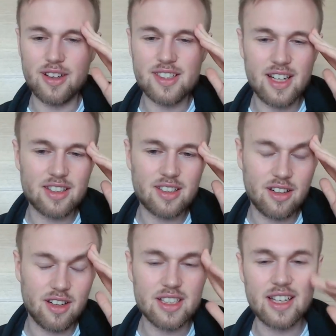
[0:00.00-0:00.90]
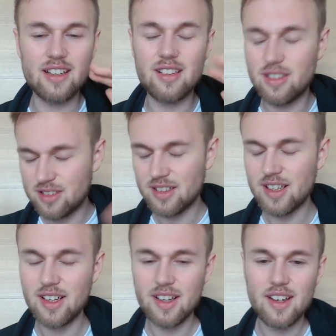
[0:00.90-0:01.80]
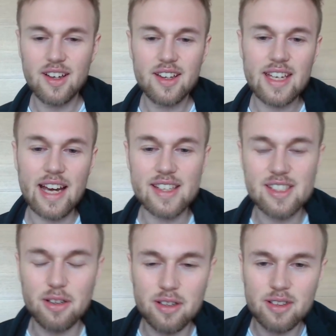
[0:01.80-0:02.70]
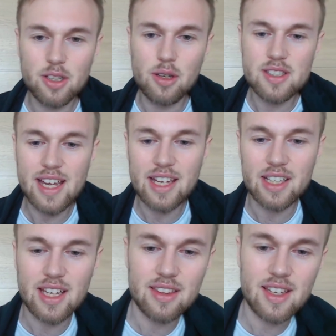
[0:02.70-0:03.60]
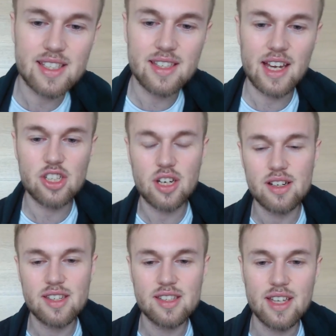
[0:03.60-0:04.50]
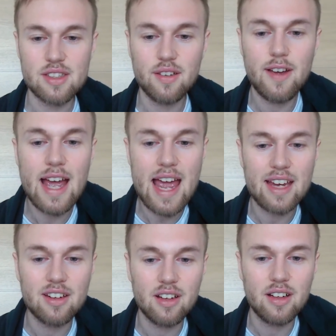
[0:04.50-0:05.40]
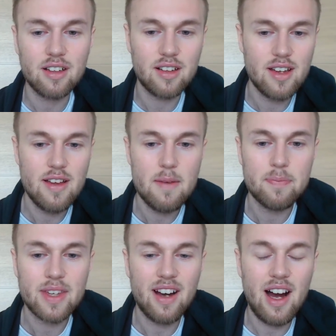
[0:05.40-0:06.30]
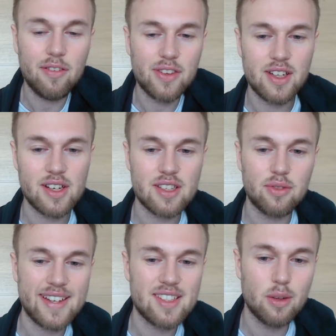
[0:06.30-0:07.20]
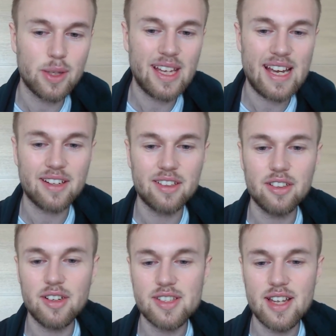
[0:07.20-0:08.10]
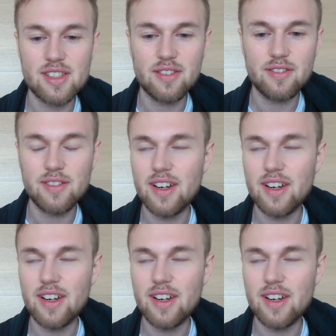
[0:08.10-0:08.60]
it's not good. Yeah, so you could say that in this stage there is a sense of anger. Often there's a wrestle with anger, or a sense of